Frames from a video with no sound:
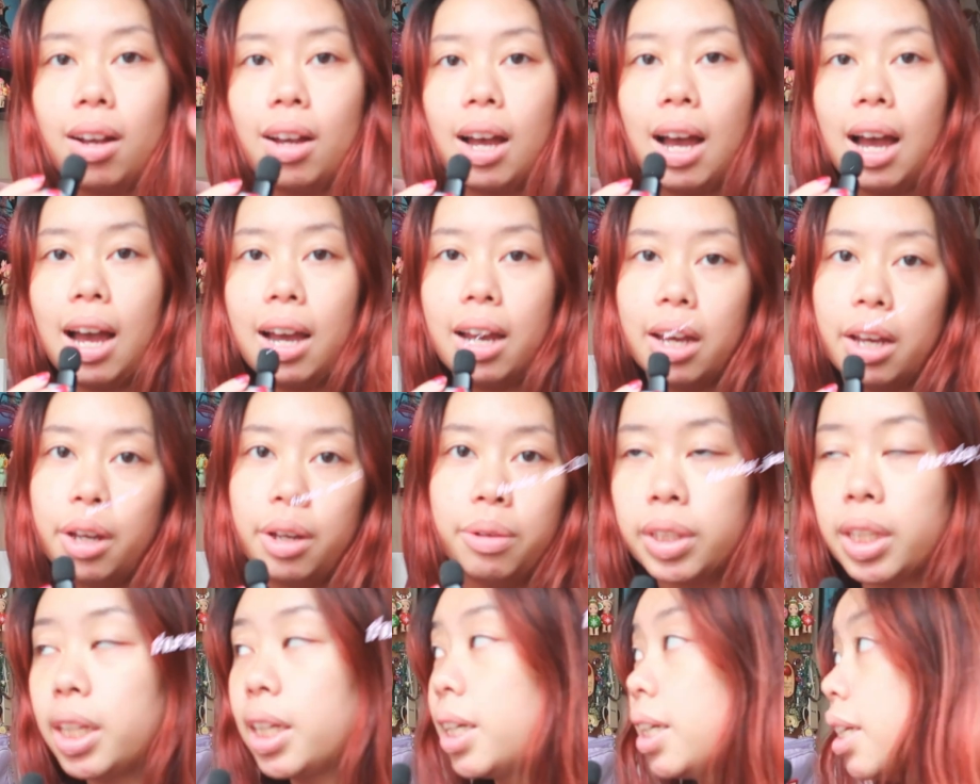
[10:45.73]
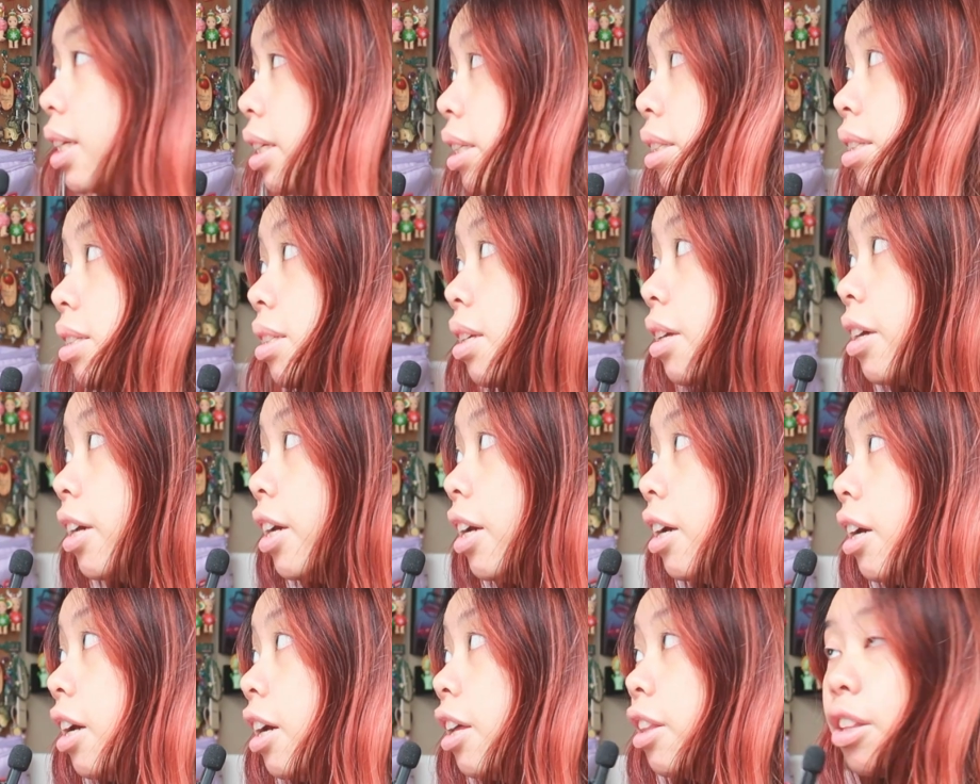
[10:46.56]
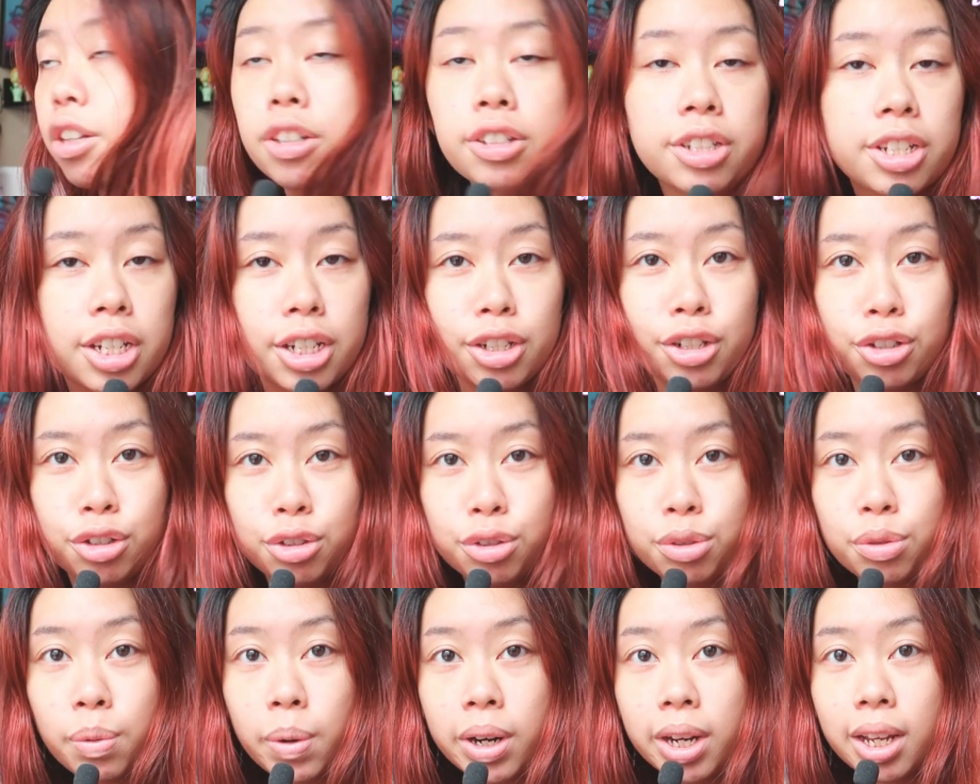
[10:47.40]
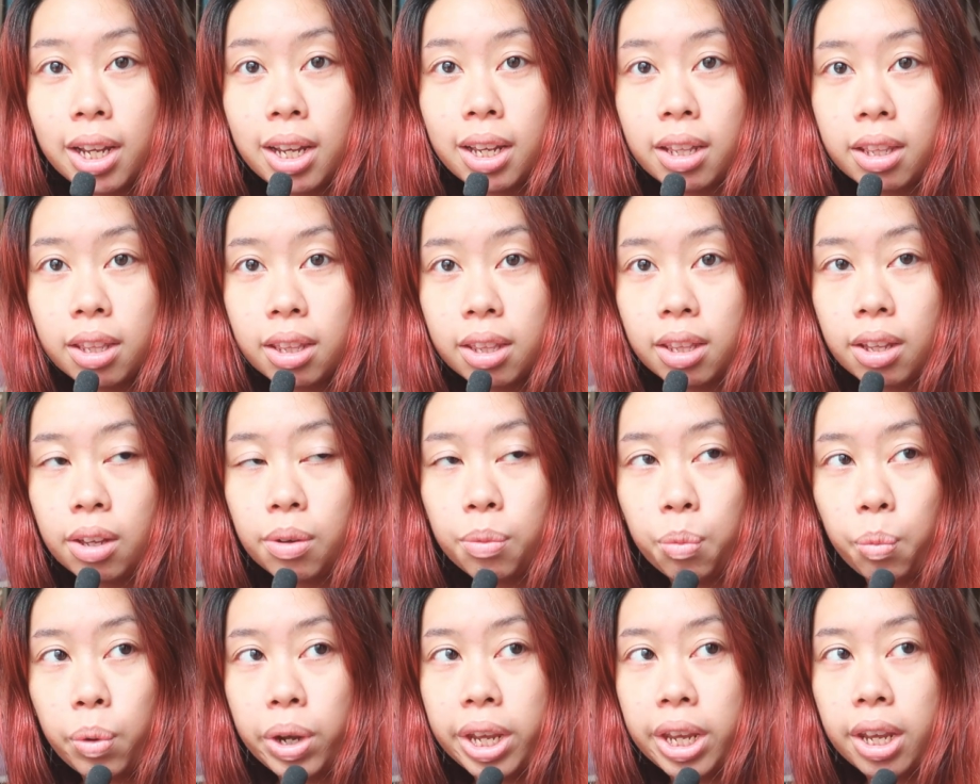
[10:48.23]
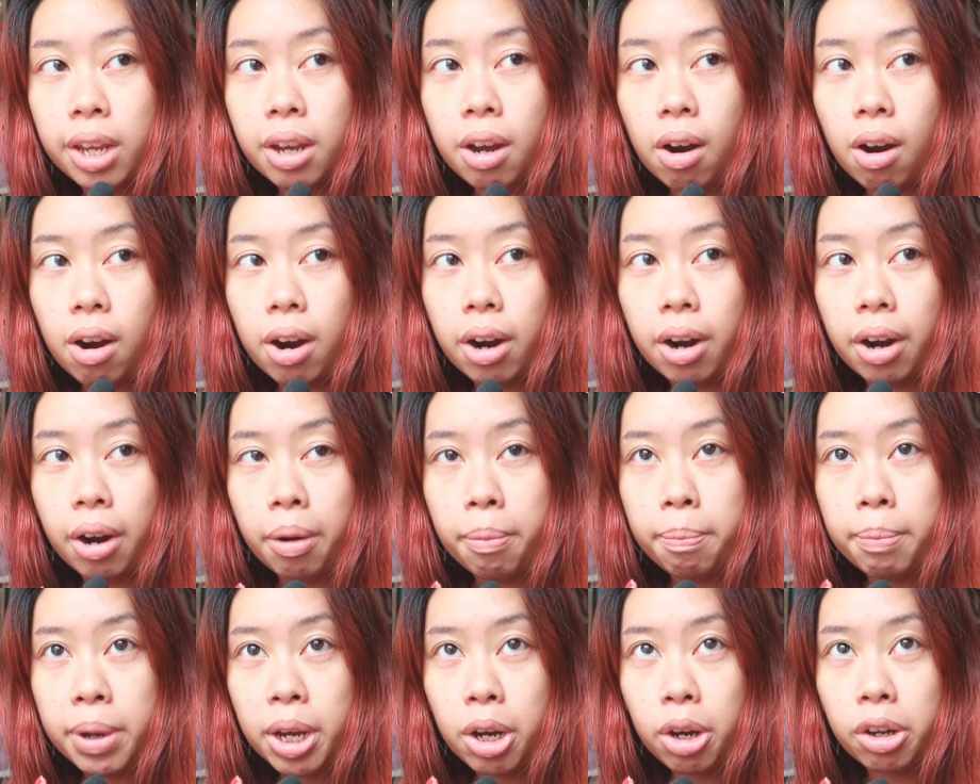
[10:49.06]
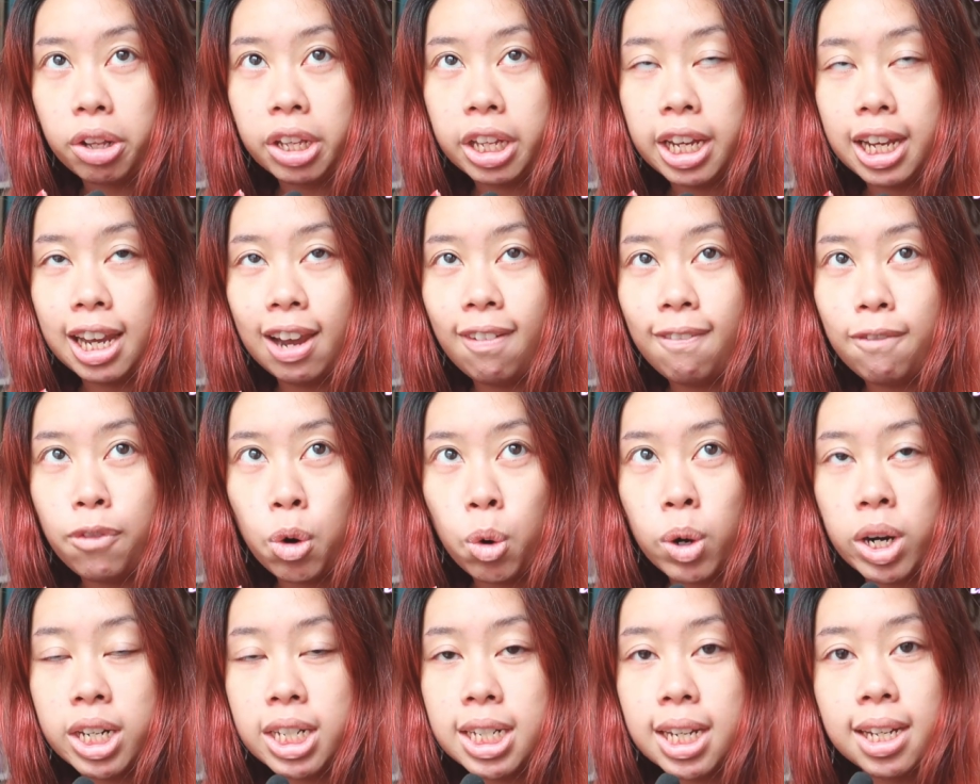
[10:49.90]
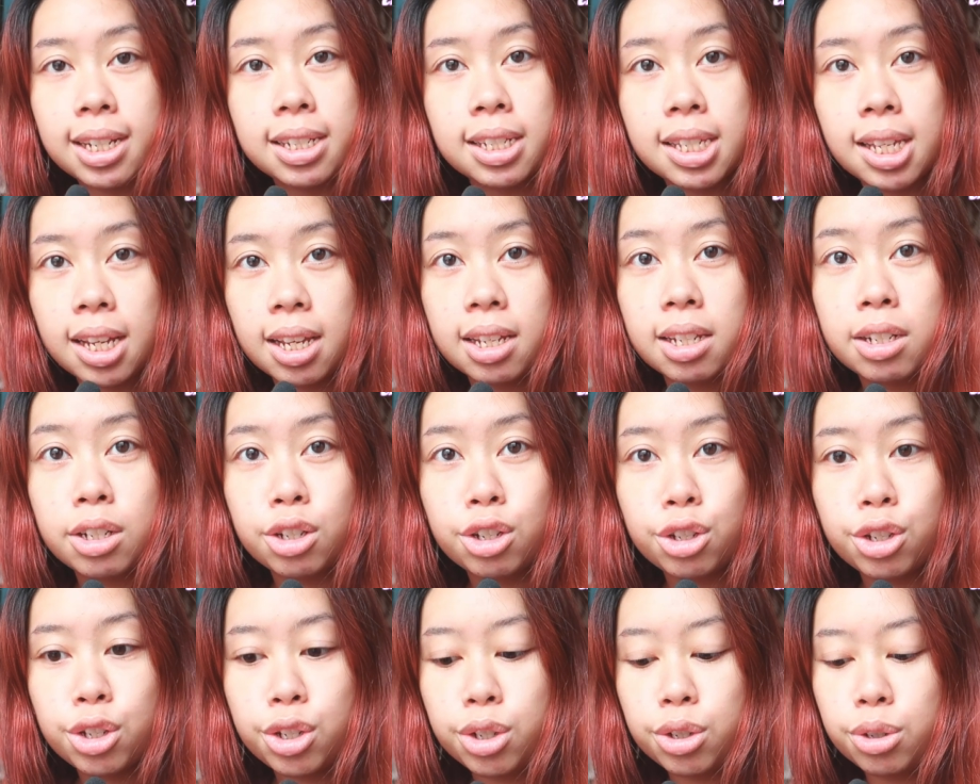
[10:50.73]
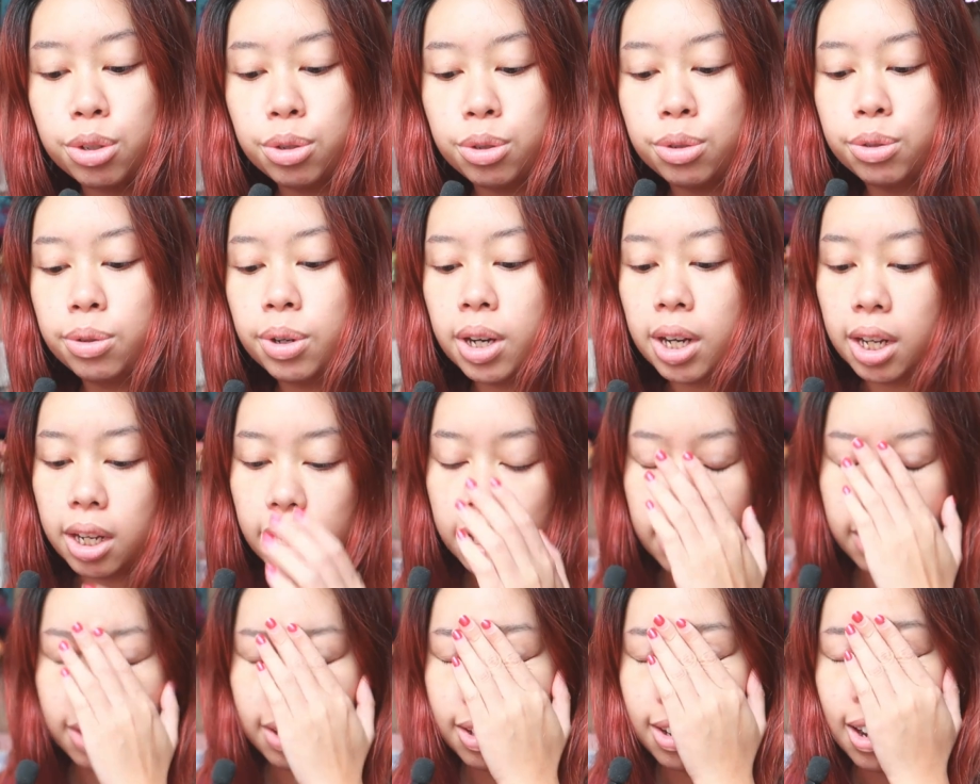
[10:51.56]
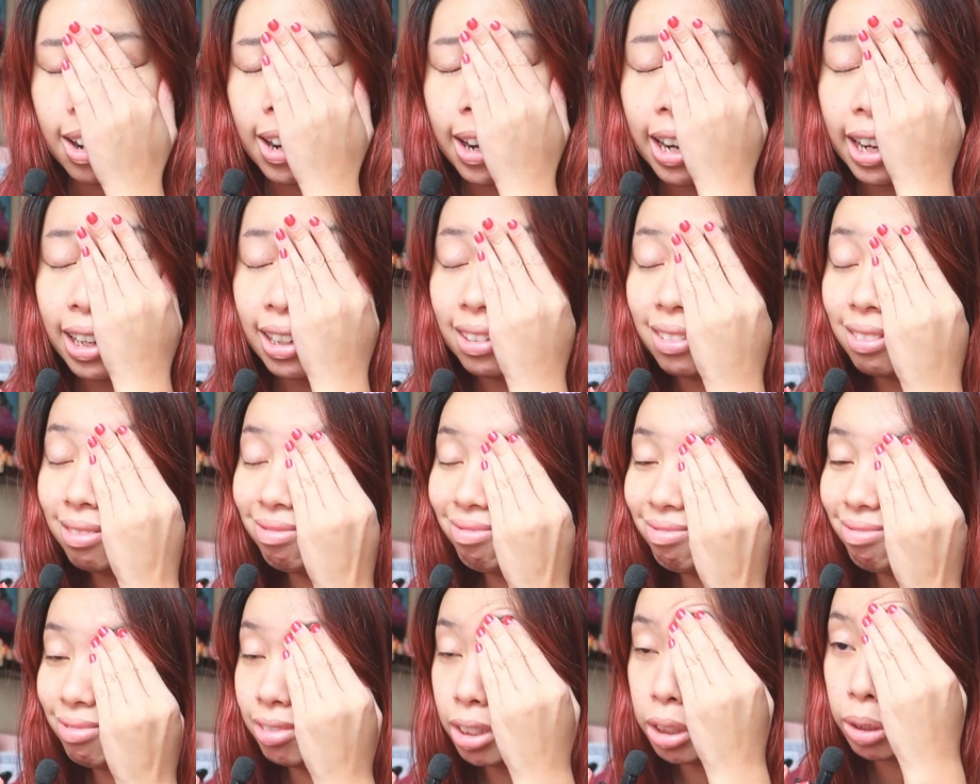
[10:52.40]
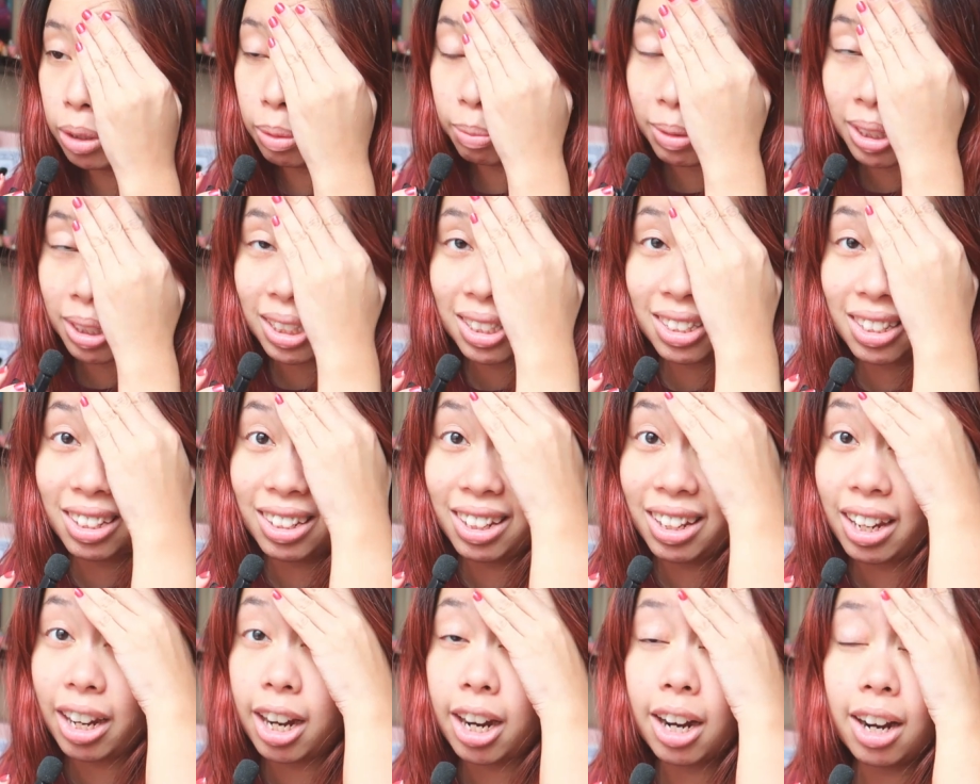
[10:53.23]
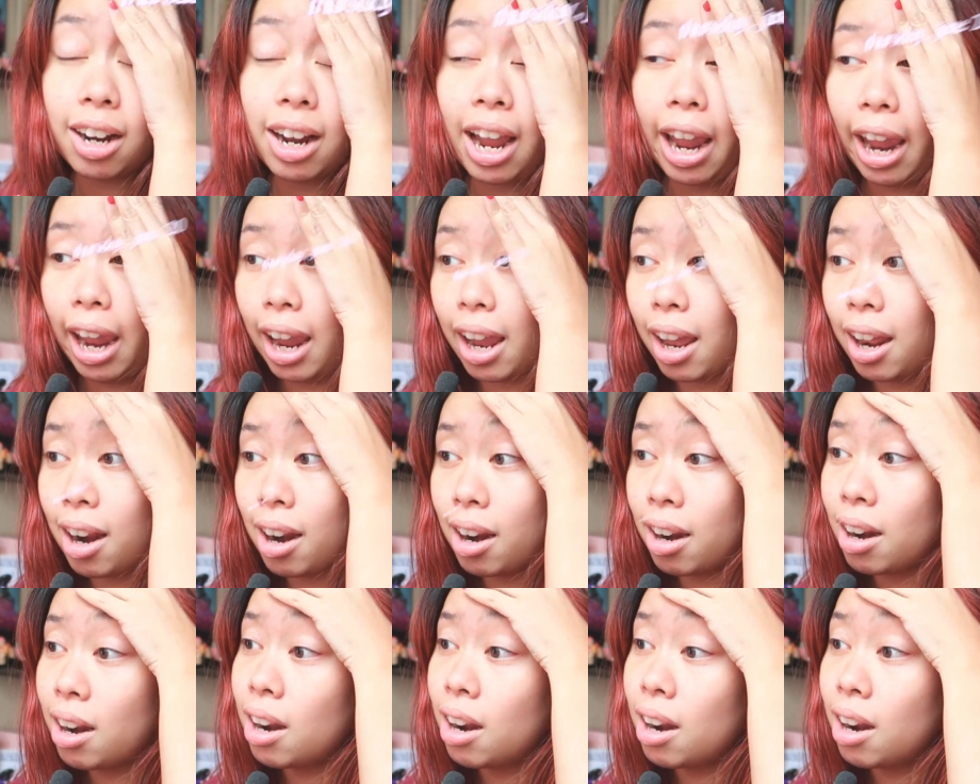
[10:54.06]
Hi, it's Thursday, June 20th. We are merely 4 days into not doing my skincare, and